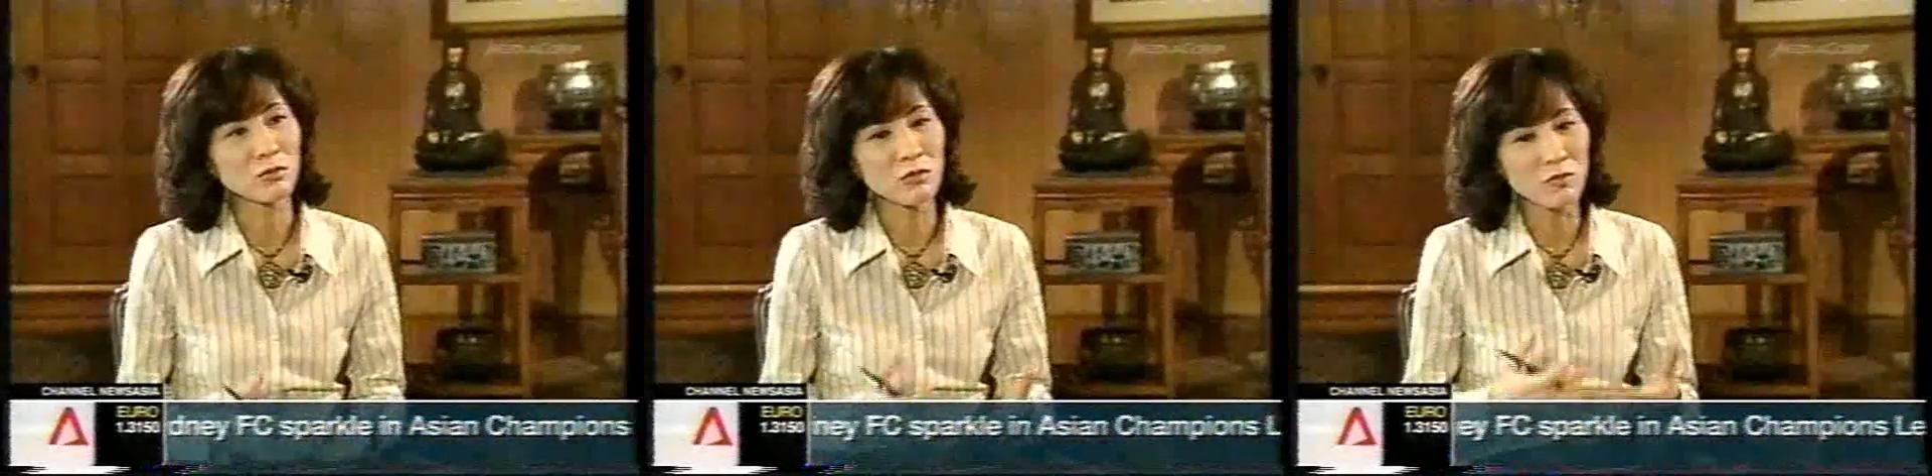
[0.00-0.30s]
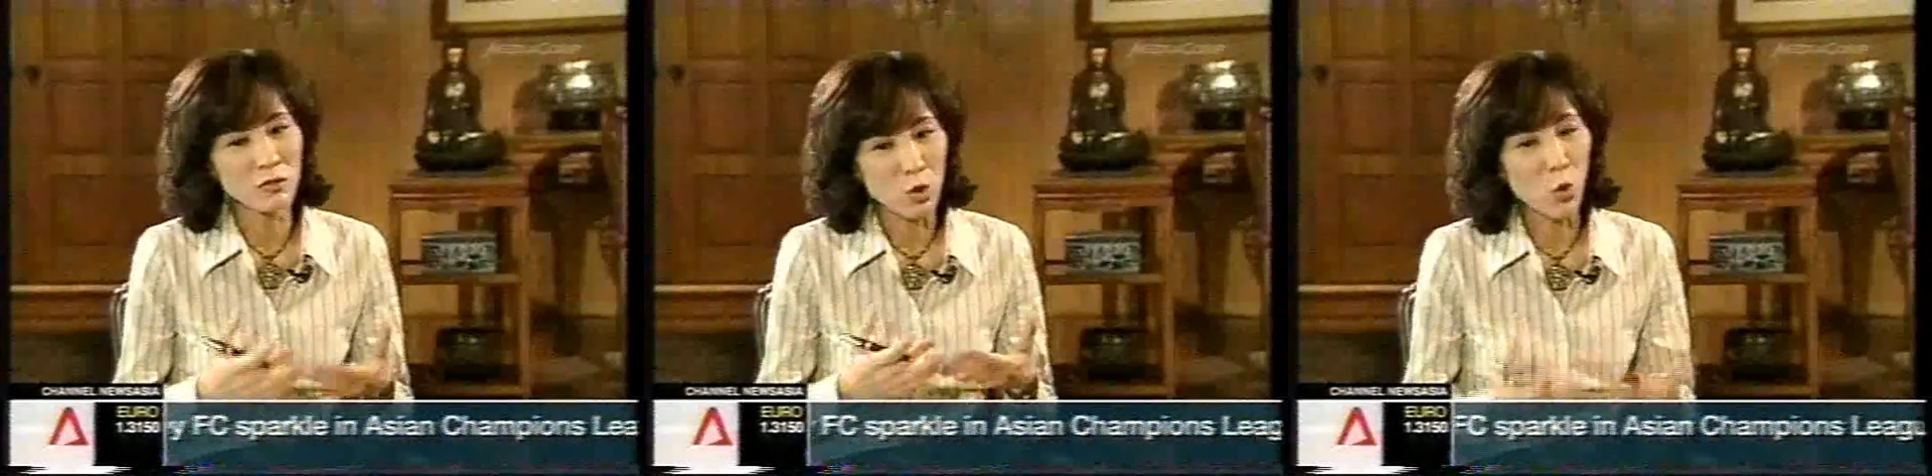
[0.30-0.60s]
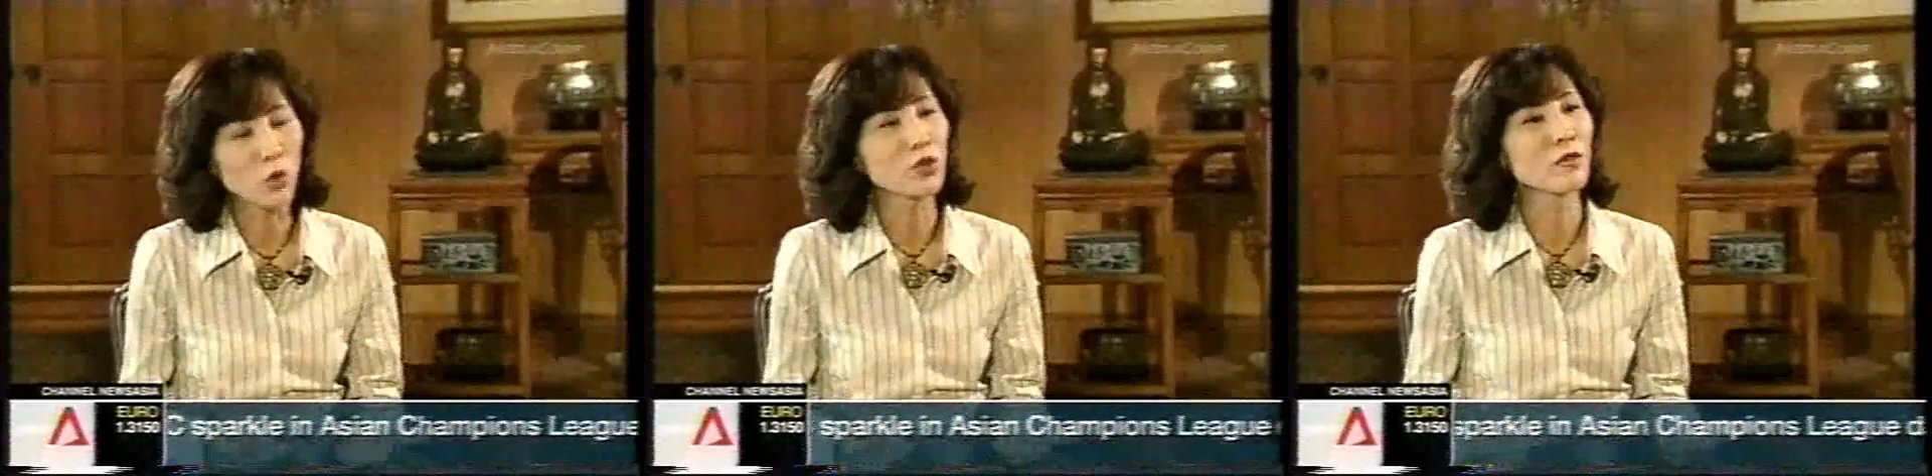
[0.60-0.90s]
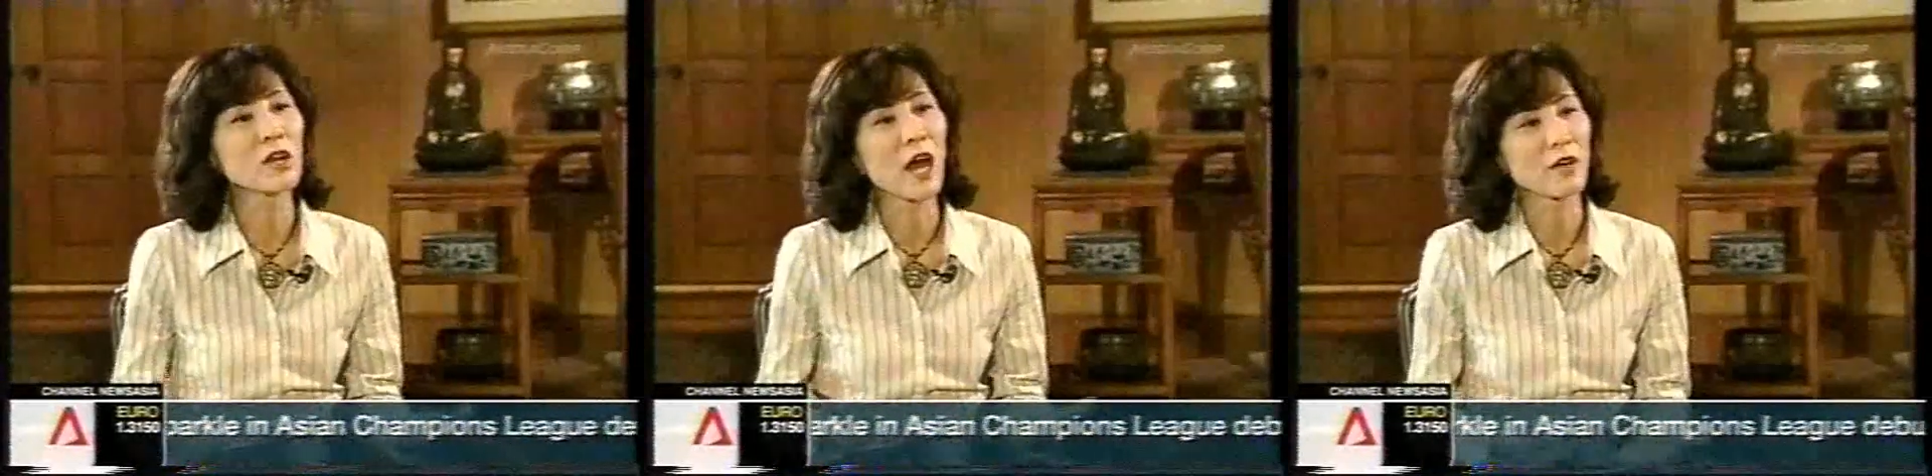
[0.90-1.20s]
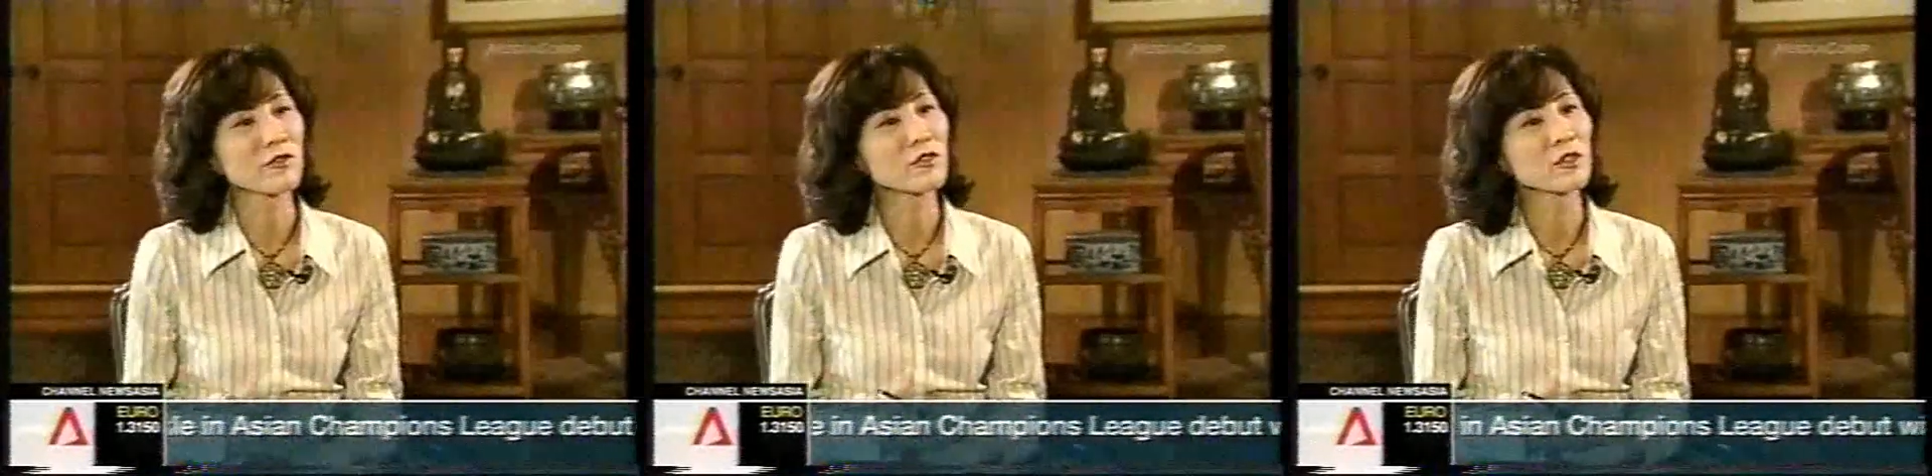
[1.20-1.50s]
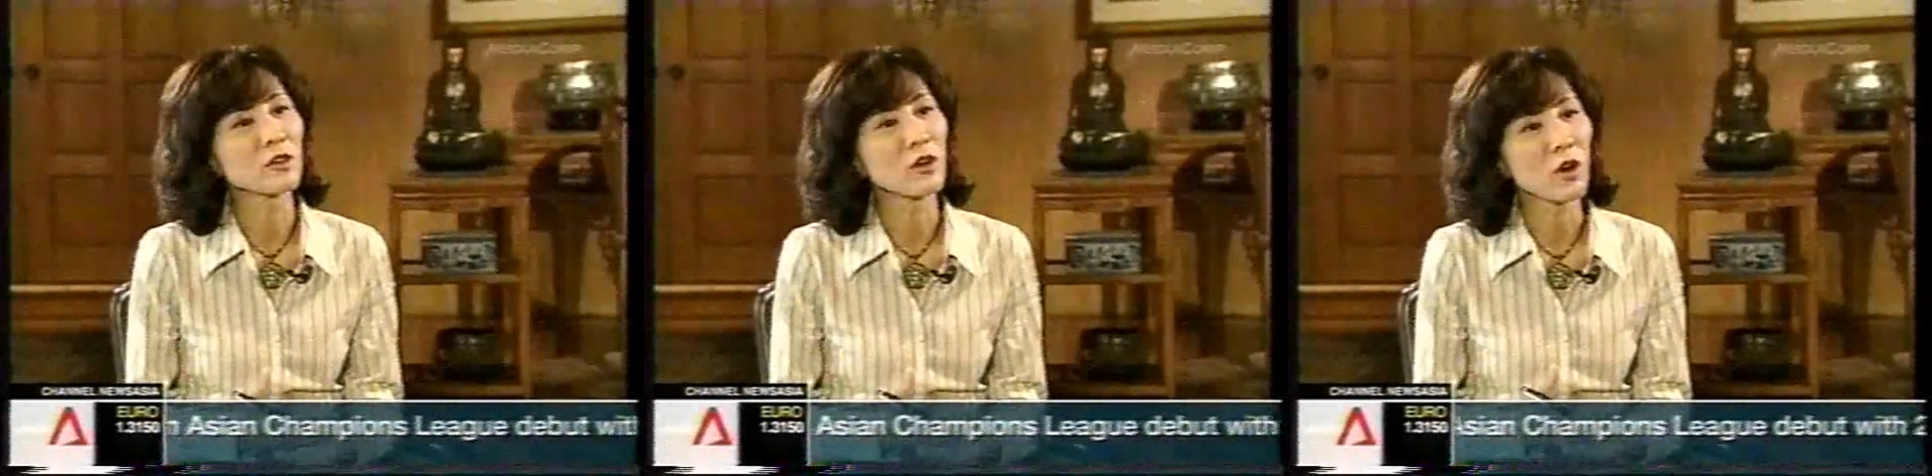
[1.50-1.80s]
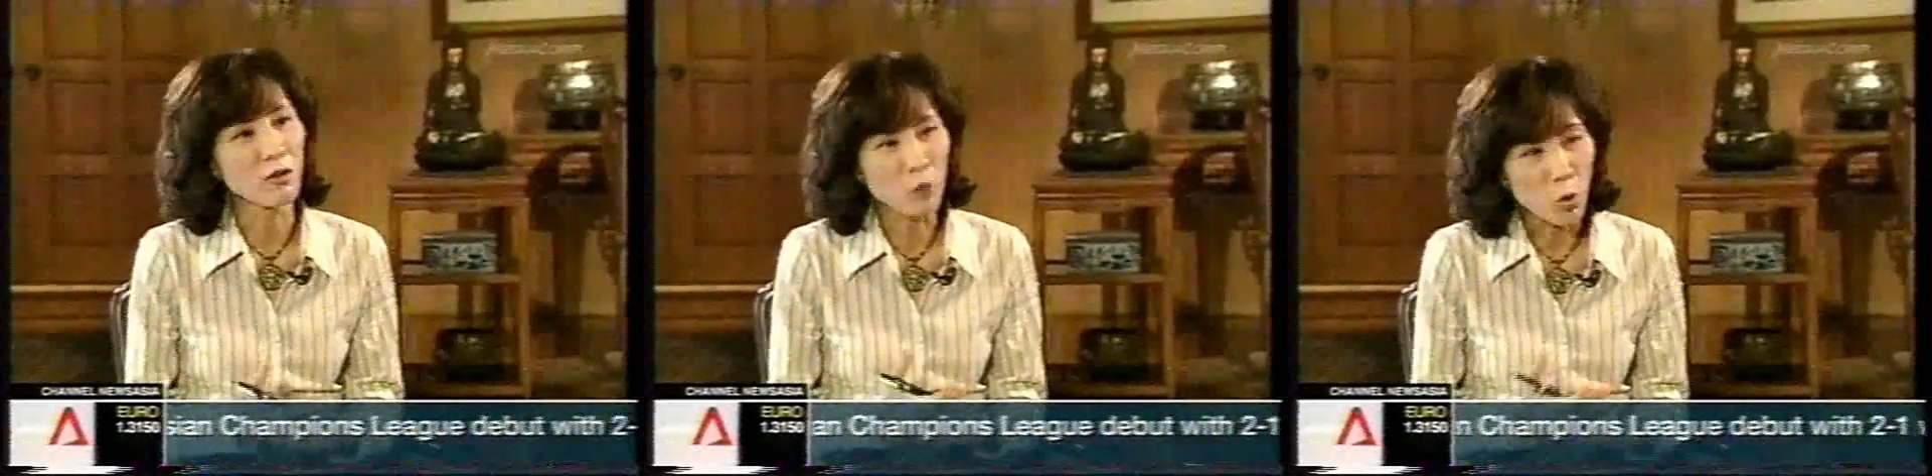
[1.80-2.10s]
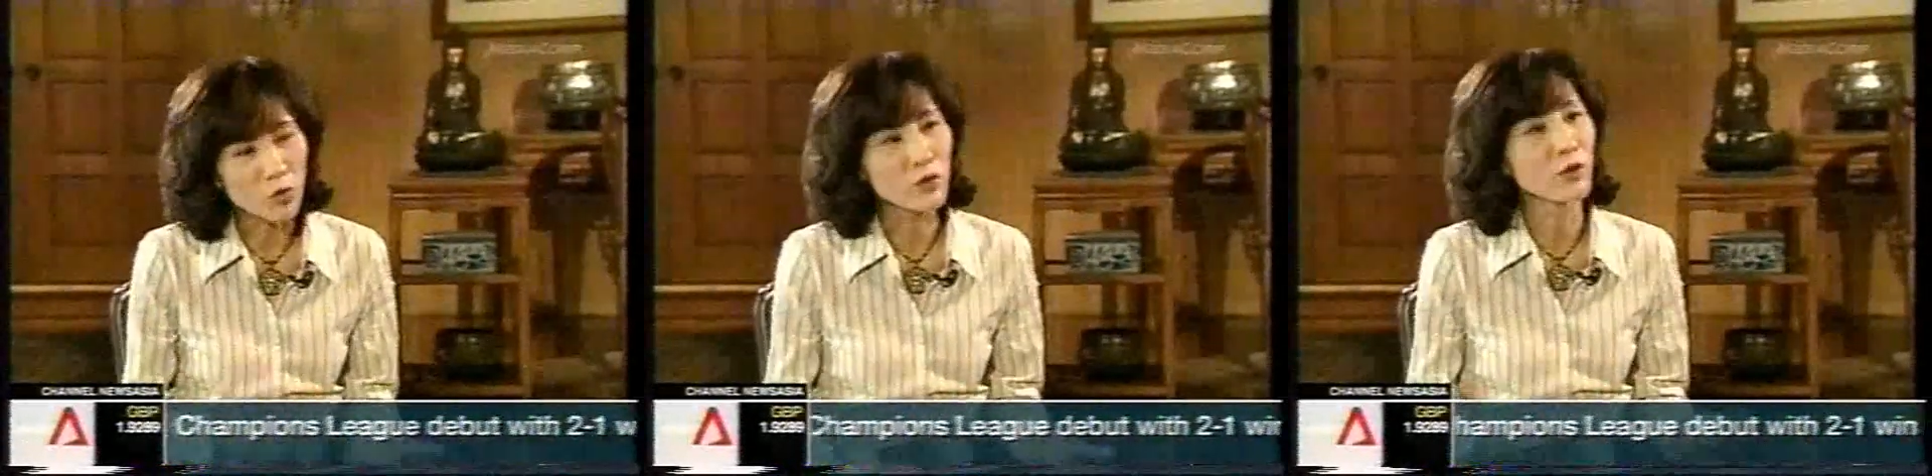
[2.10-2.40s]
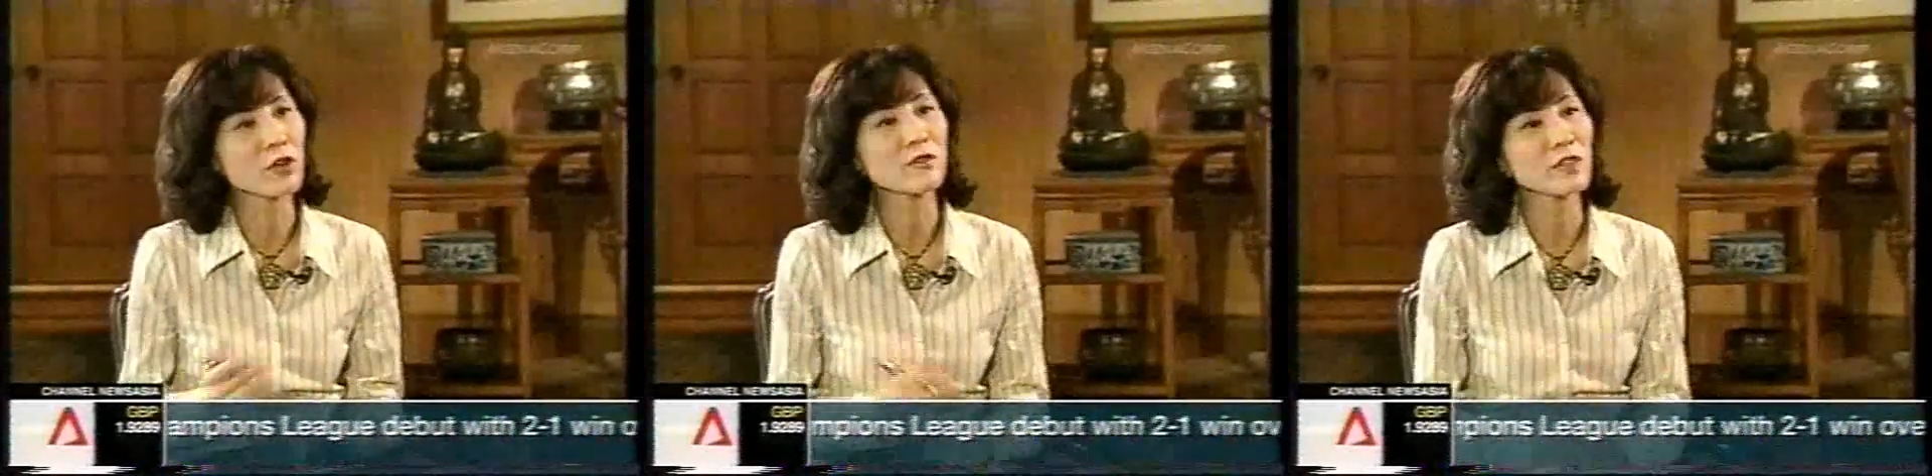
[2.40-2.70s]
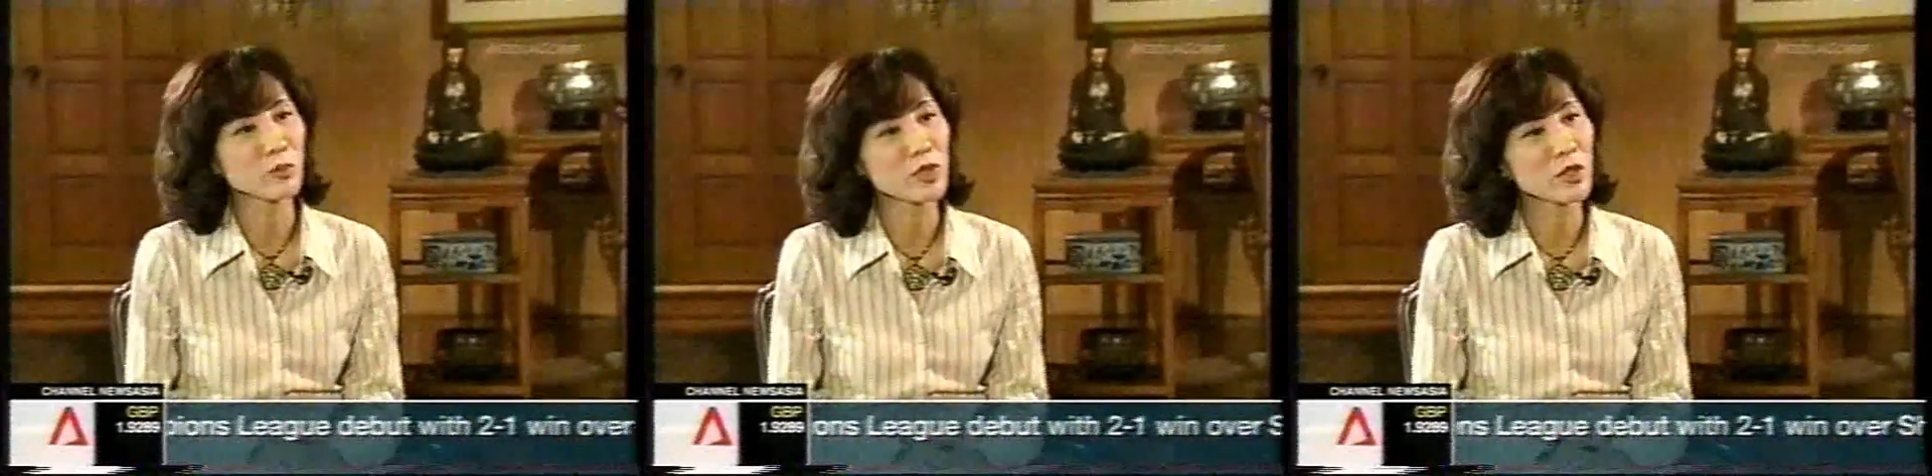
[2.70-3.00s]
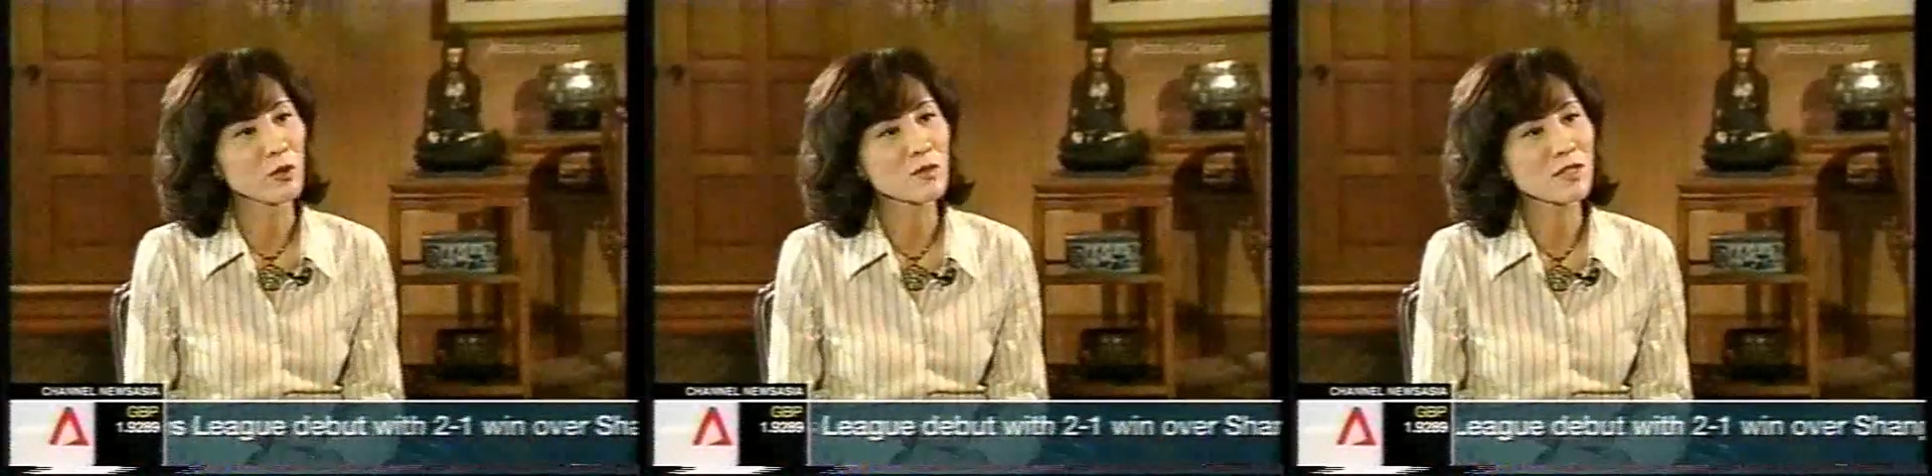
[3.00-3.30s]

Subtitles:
about the ordinary life of ordinary